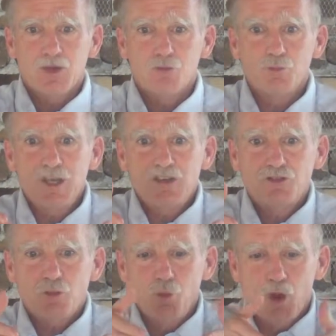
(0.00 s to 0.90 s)

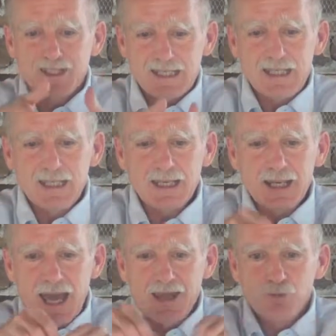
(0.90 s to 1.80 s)
reach what's
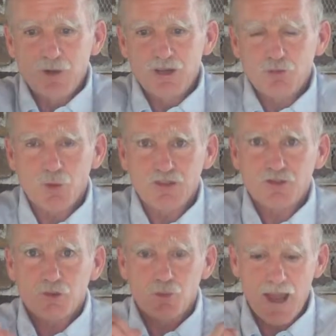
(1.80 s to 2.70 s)
in and reach what
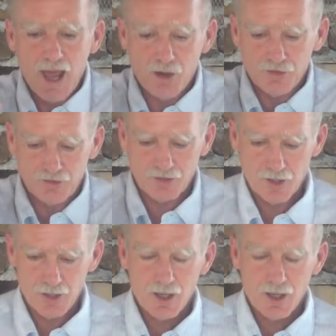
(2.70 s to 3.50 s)
surrounds?